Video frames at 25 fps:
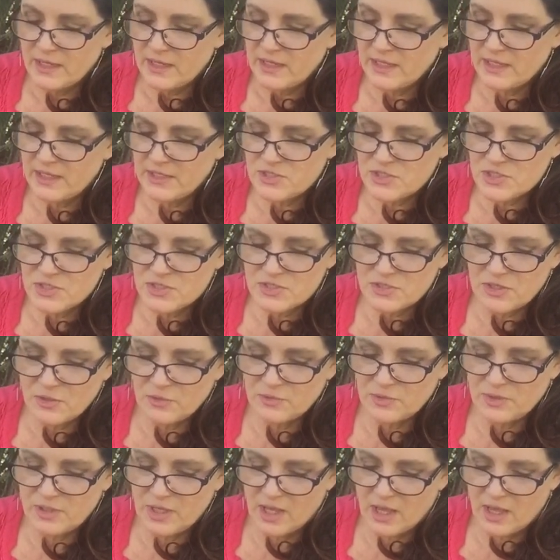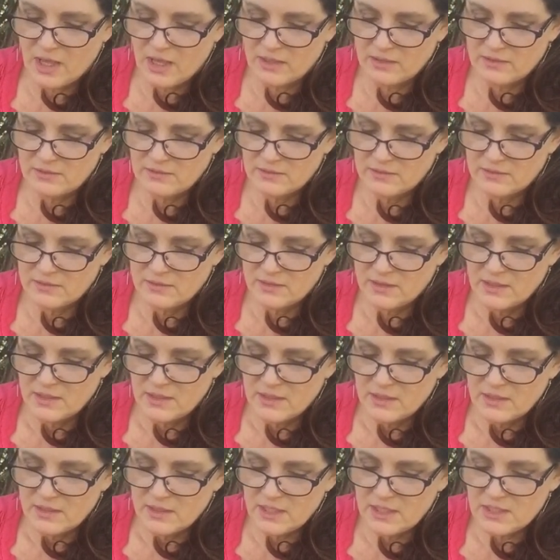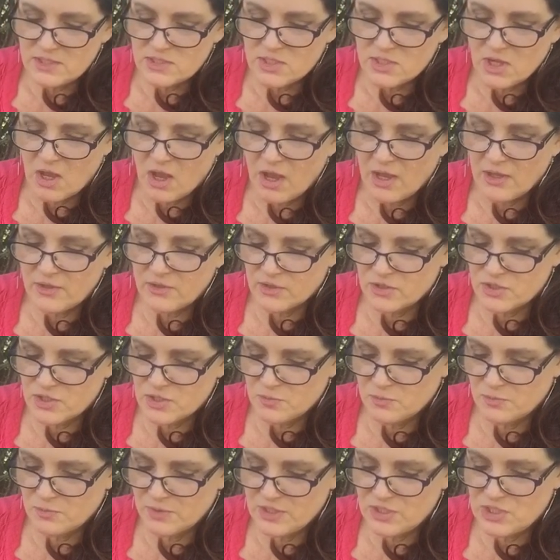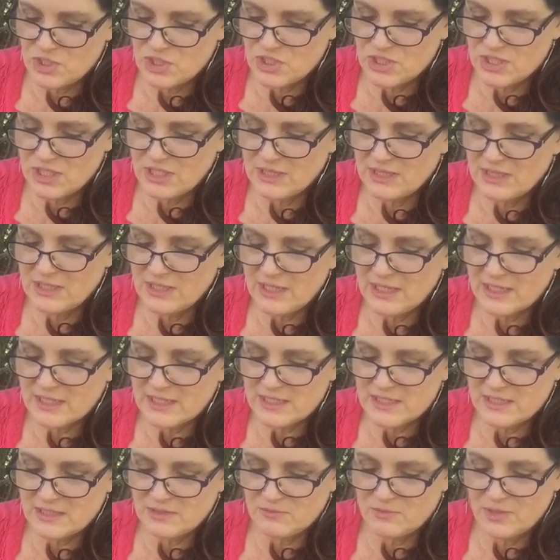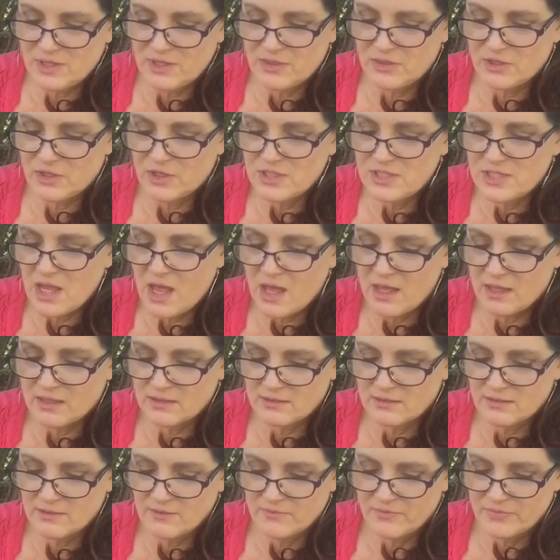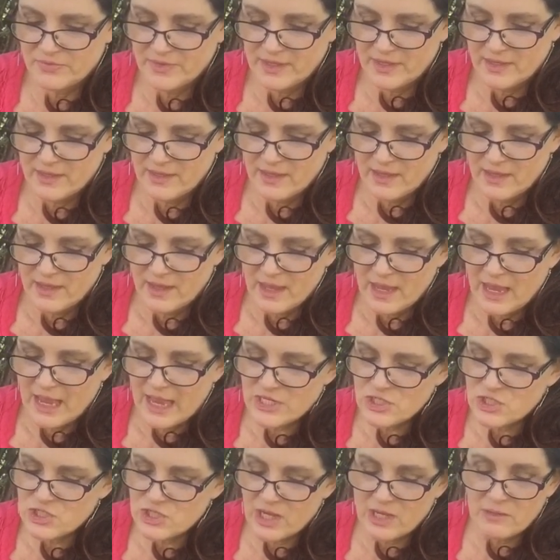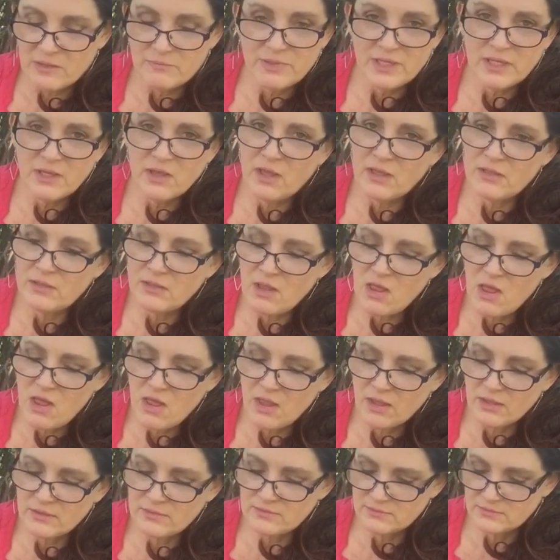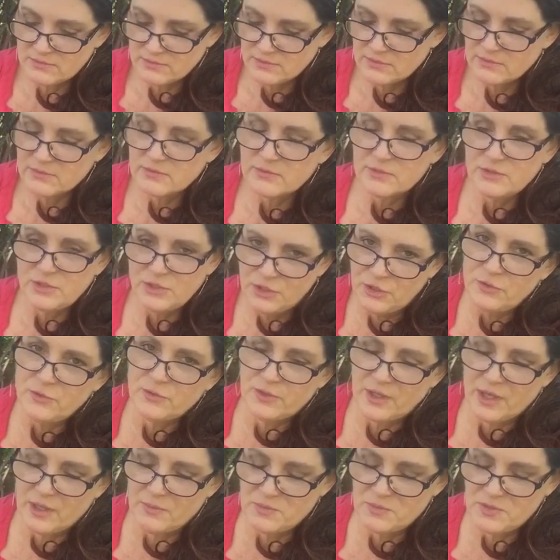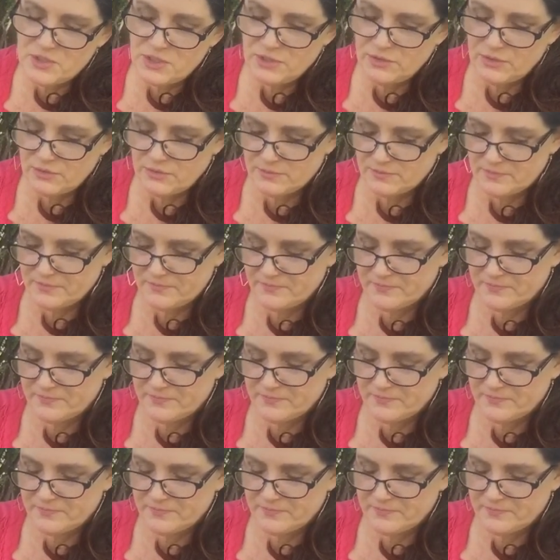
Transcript: It's so young, it totters when she licks it with her tongue. I shan't be gone long. You come too.